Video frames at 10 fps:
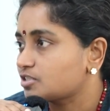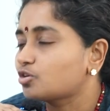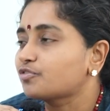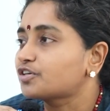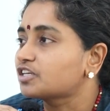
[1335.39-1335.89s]

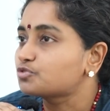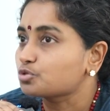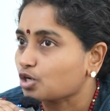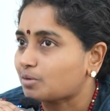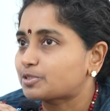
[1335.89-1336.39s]
If it gives
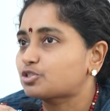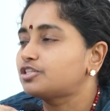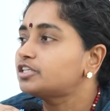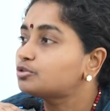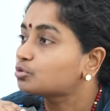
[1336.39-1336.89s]
you an
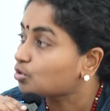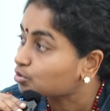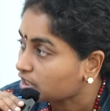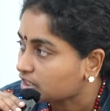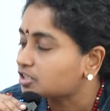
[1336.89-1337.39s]
opportunity to go
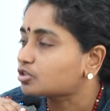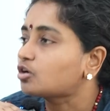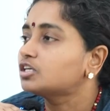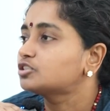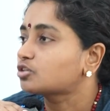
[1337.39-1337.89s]
to another
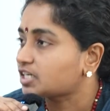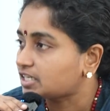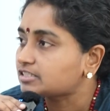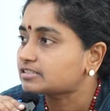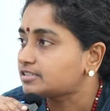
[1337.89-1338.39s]
college or
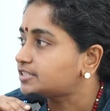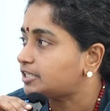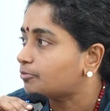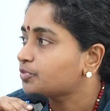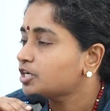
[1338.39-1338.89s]
another city,